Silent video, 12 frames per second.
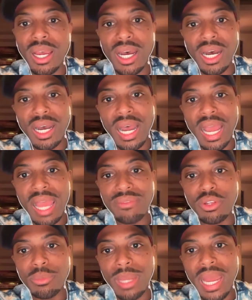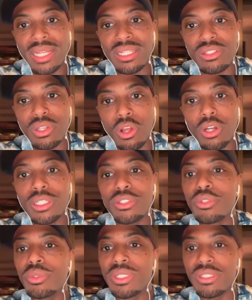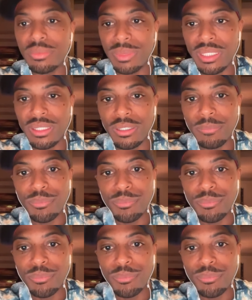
I have your back as long as you can speak.